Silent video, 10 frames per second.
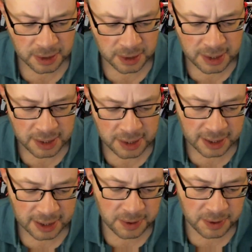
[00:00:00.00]
at the
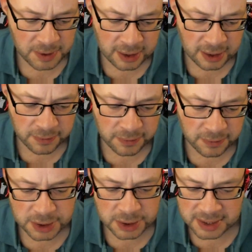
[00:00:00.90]
beginning of which he
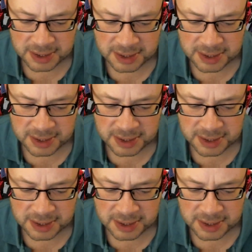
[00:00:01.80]
said,